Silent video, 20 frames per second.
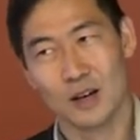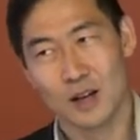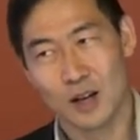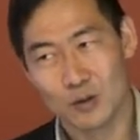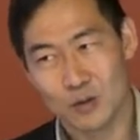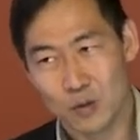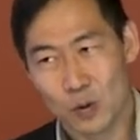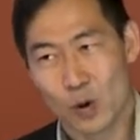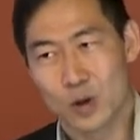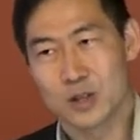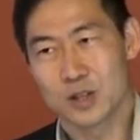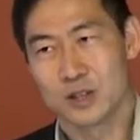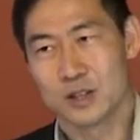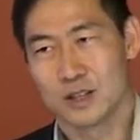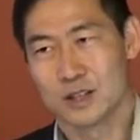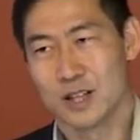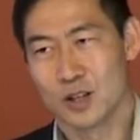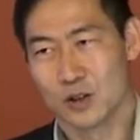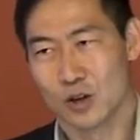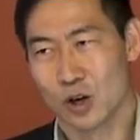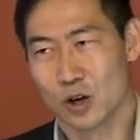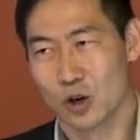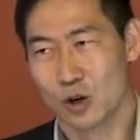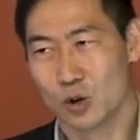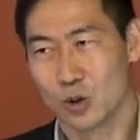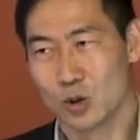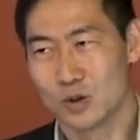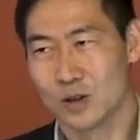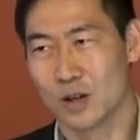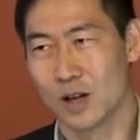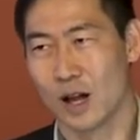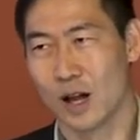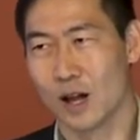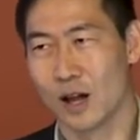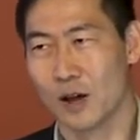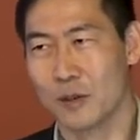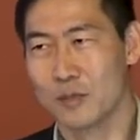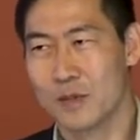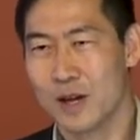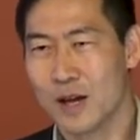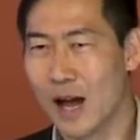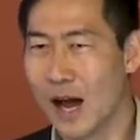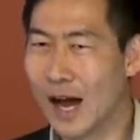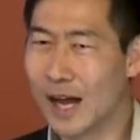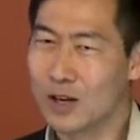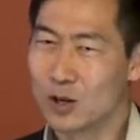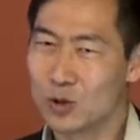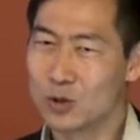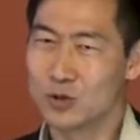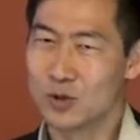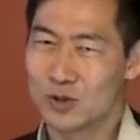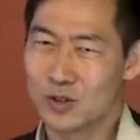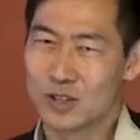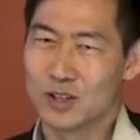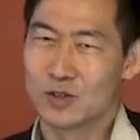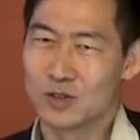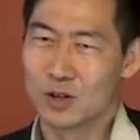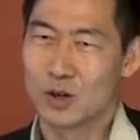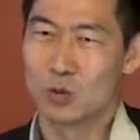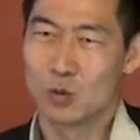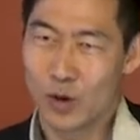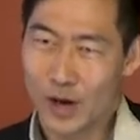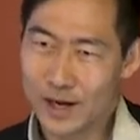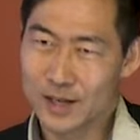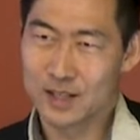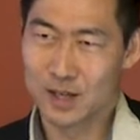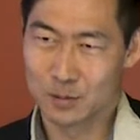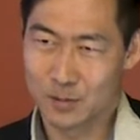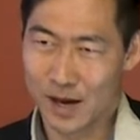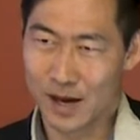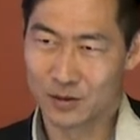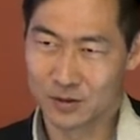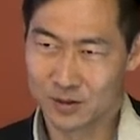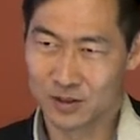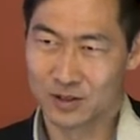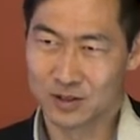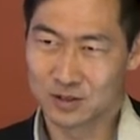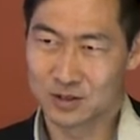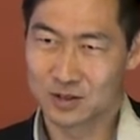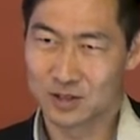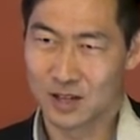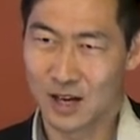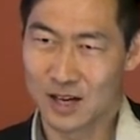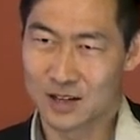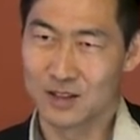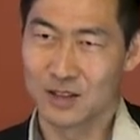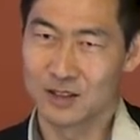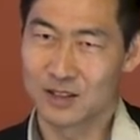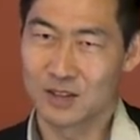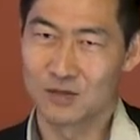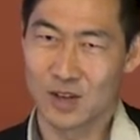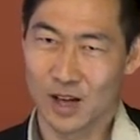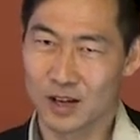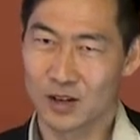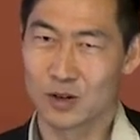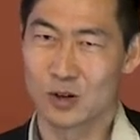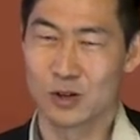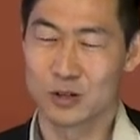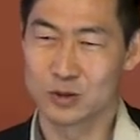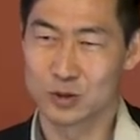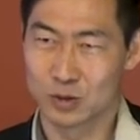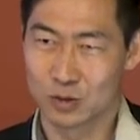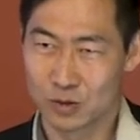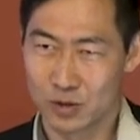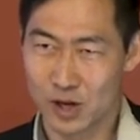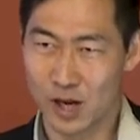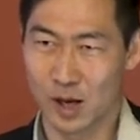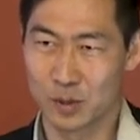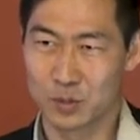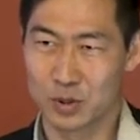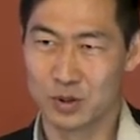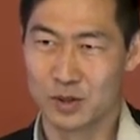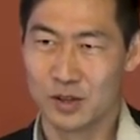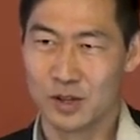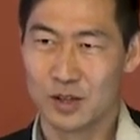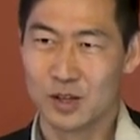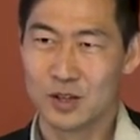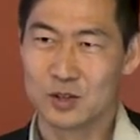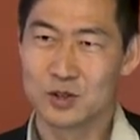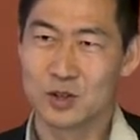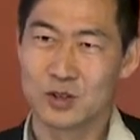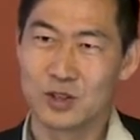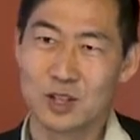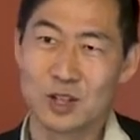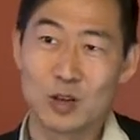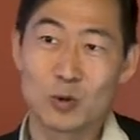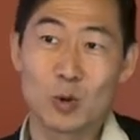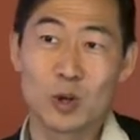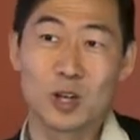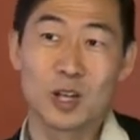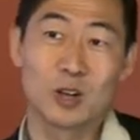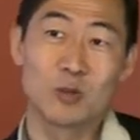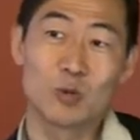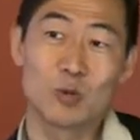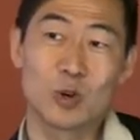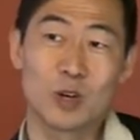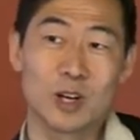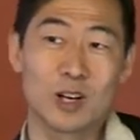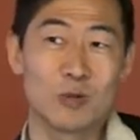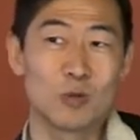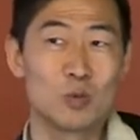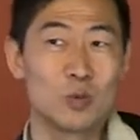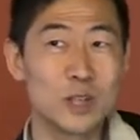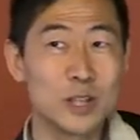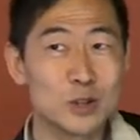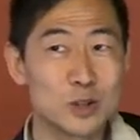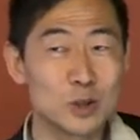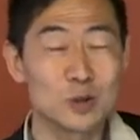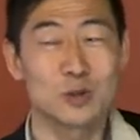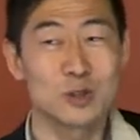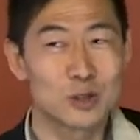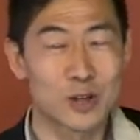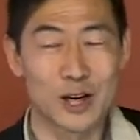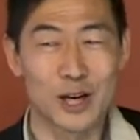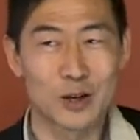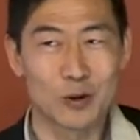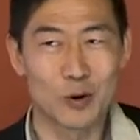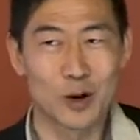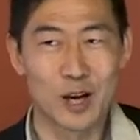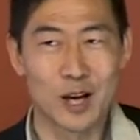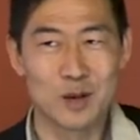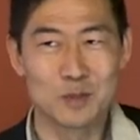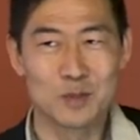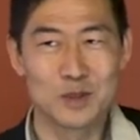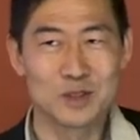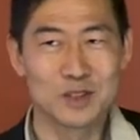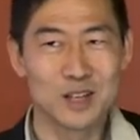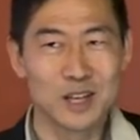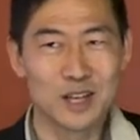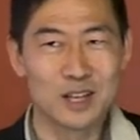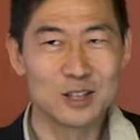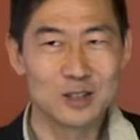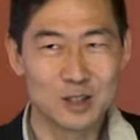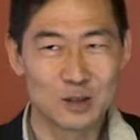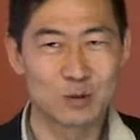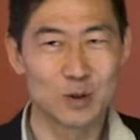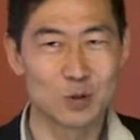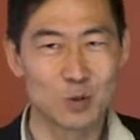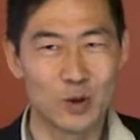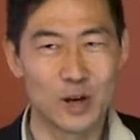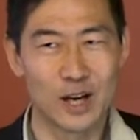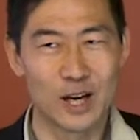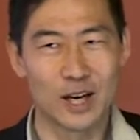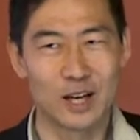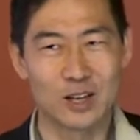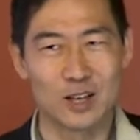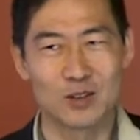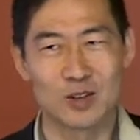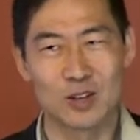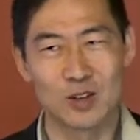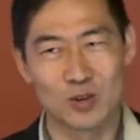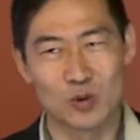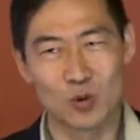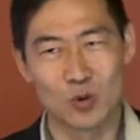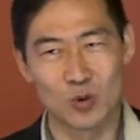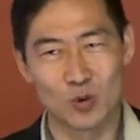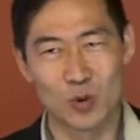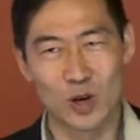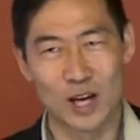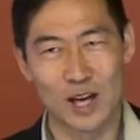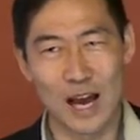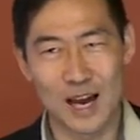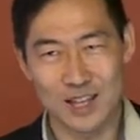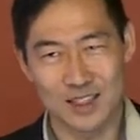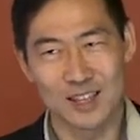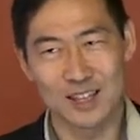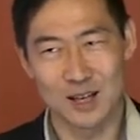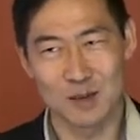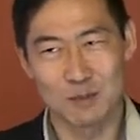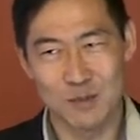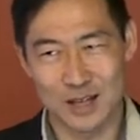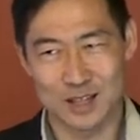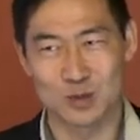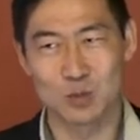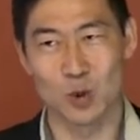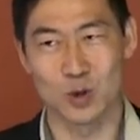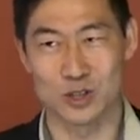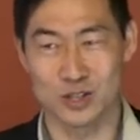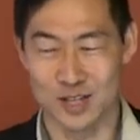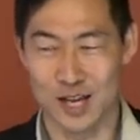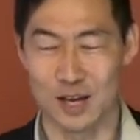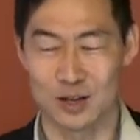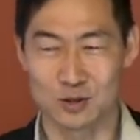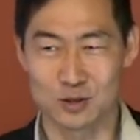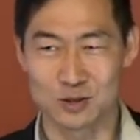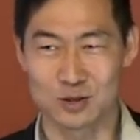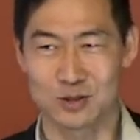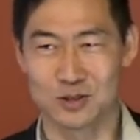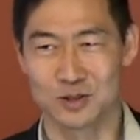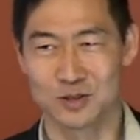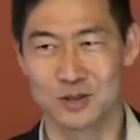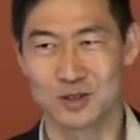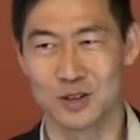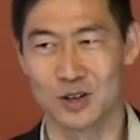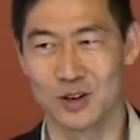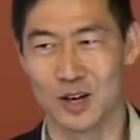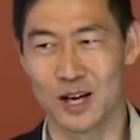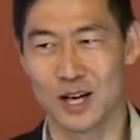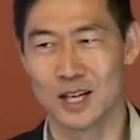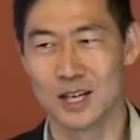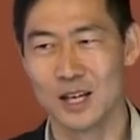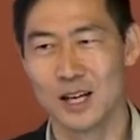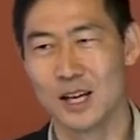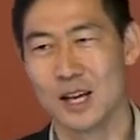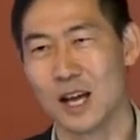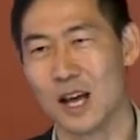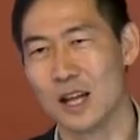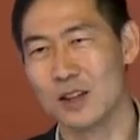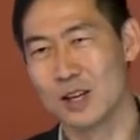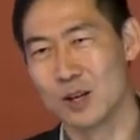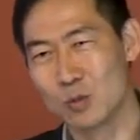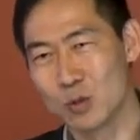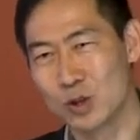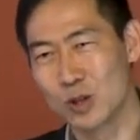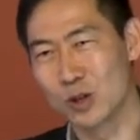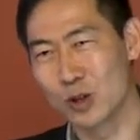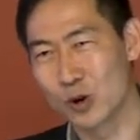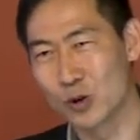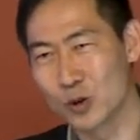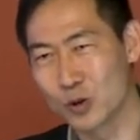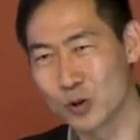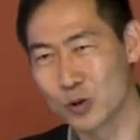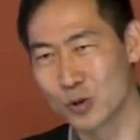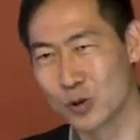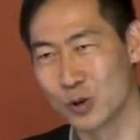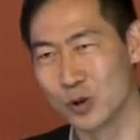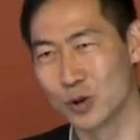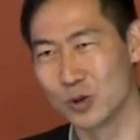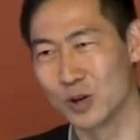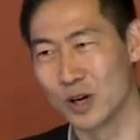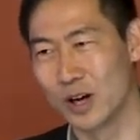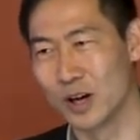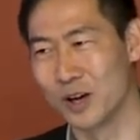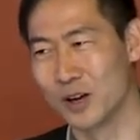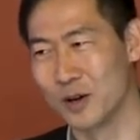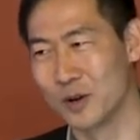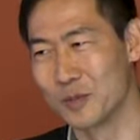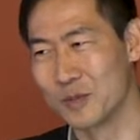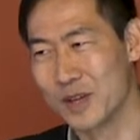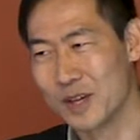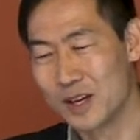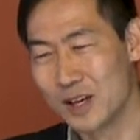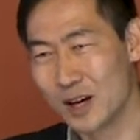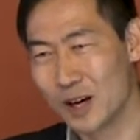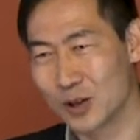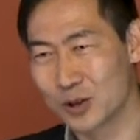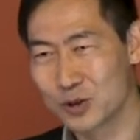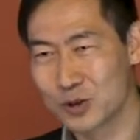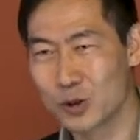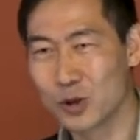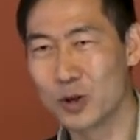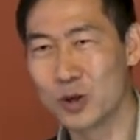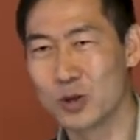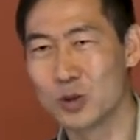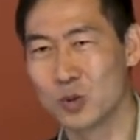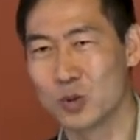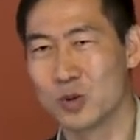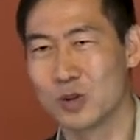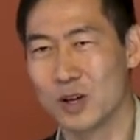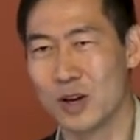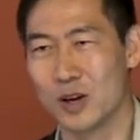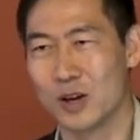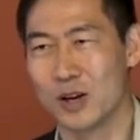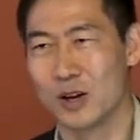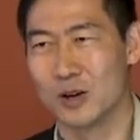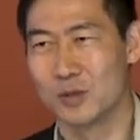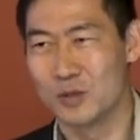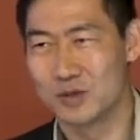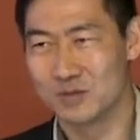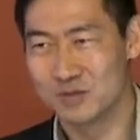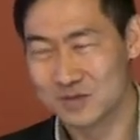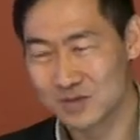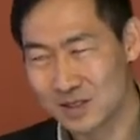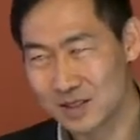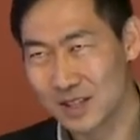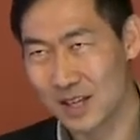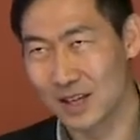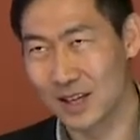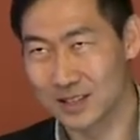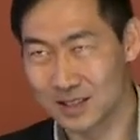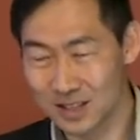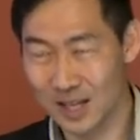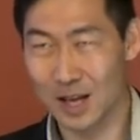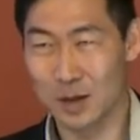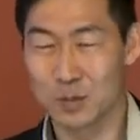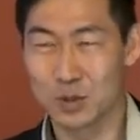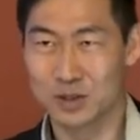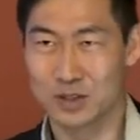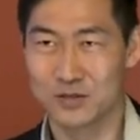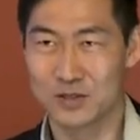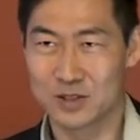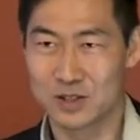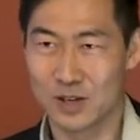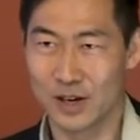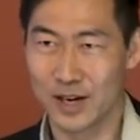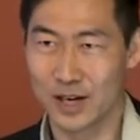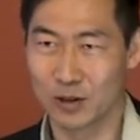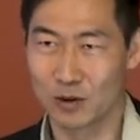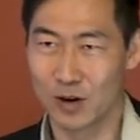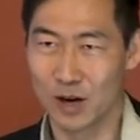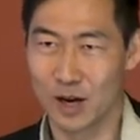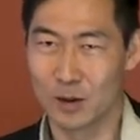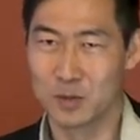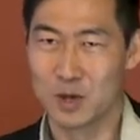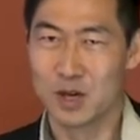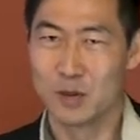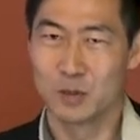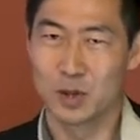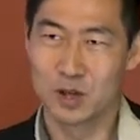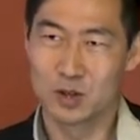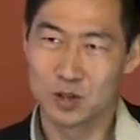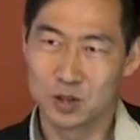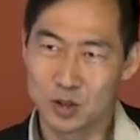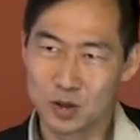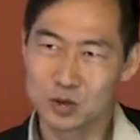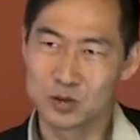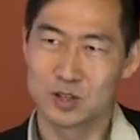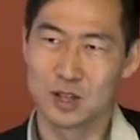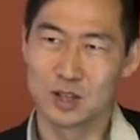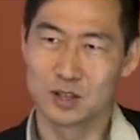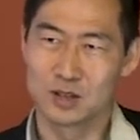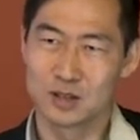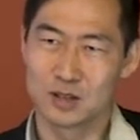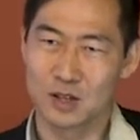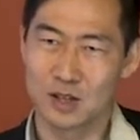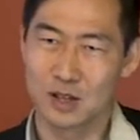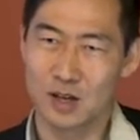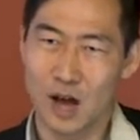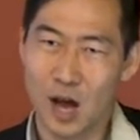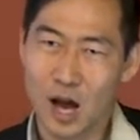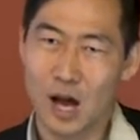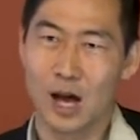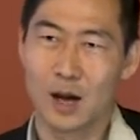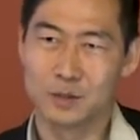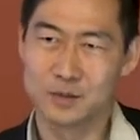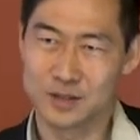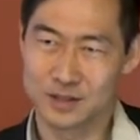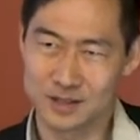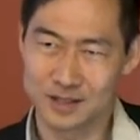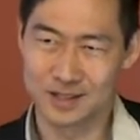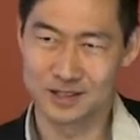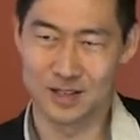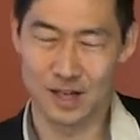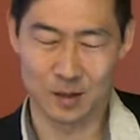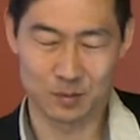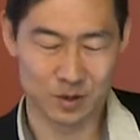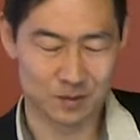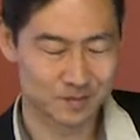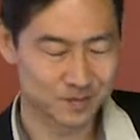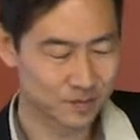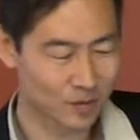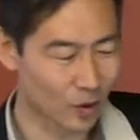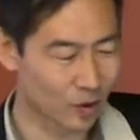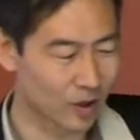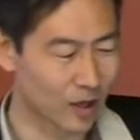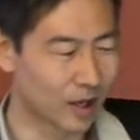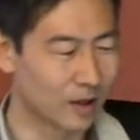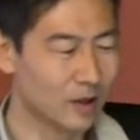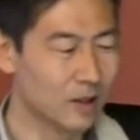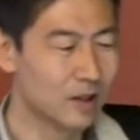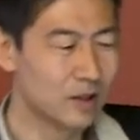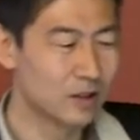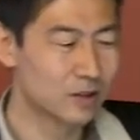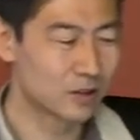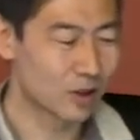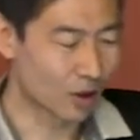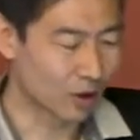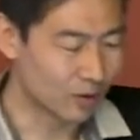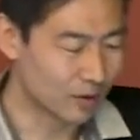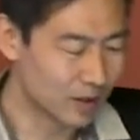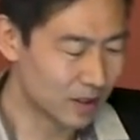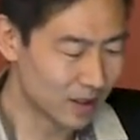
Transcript: Unfortunately, though, um, I don't think they're right about this. I think they've got it all screwed up. So then we're going we're gonna redo the diagram in a different way, the way I think it makes more sense, all right? And then we're going to go through um, a third uh, example of the diagram, but using uh, Hobbes as an example. Okay, so